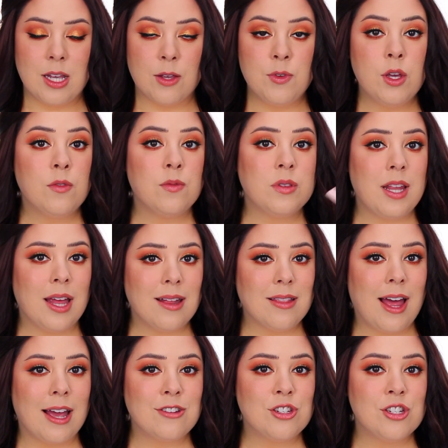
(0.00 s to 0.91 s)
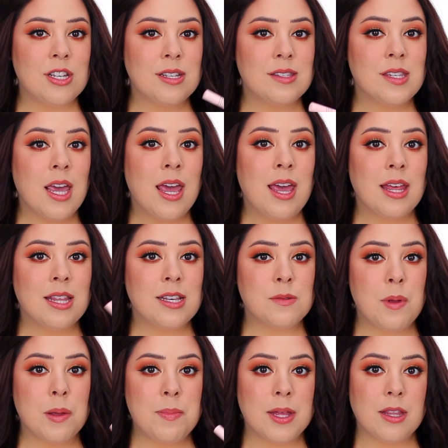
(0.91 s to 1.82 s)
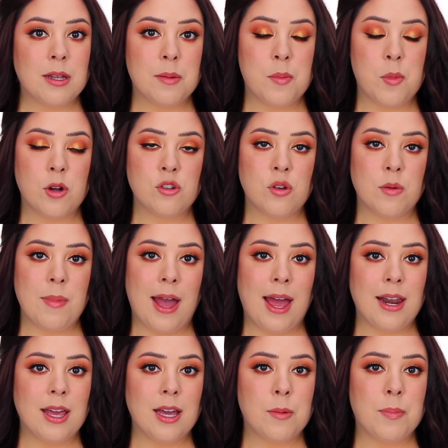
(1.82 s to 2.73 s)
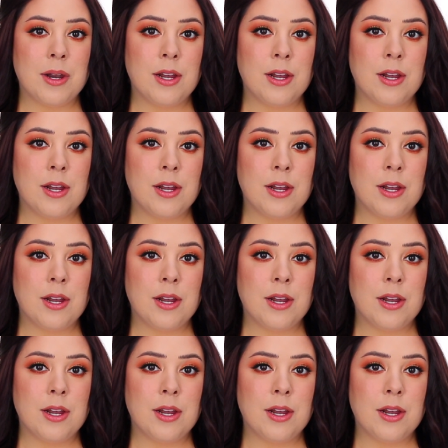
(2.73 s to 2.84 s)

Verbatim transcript: If you have light lashes, this might be a little bit more dramatic,